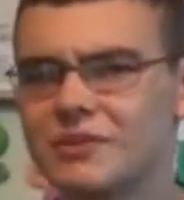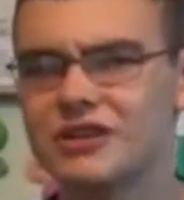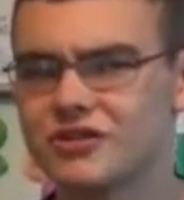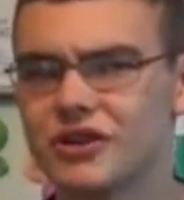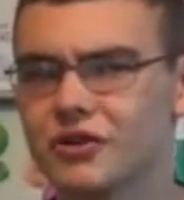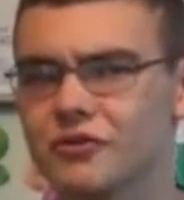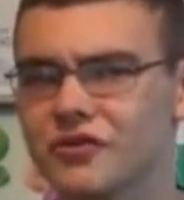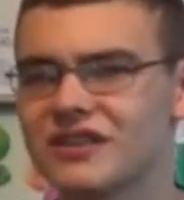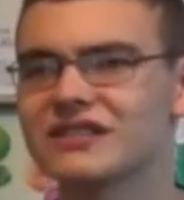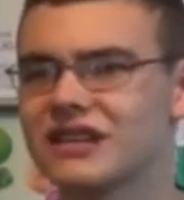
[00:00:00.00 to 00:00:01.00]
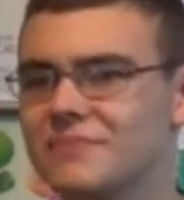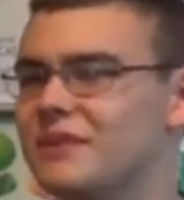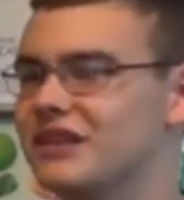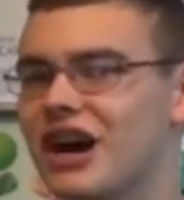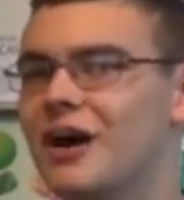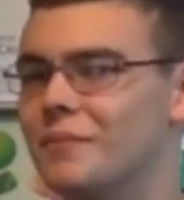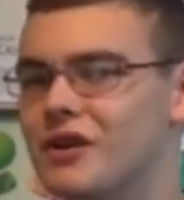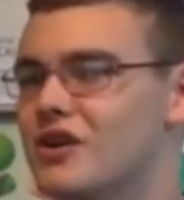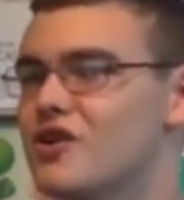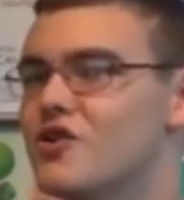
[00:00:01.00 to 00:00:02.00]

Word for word: to be true. This could become